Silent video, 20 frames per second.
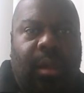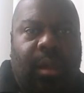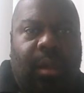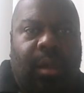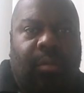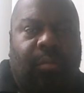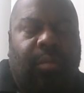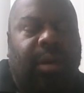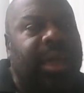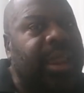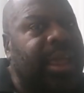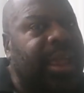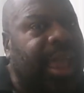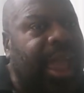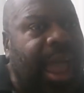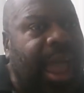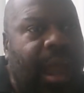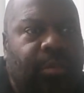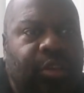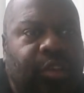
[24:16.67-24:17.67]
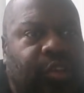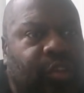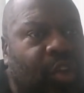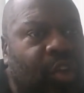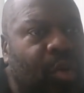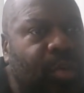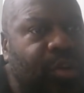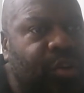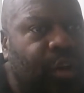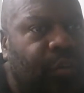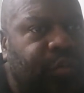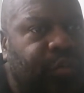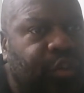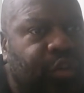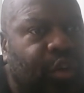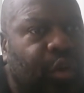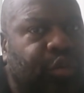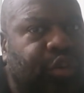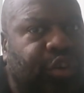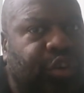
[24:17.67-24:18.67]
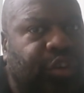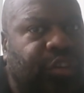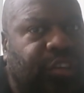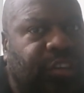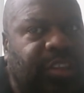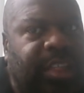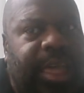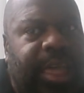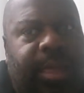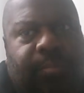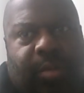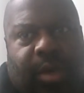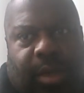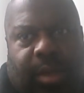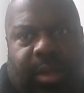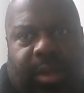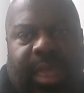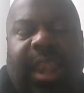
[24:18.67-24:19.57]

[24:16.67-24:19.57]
Right? It carries too much of a social stigma. It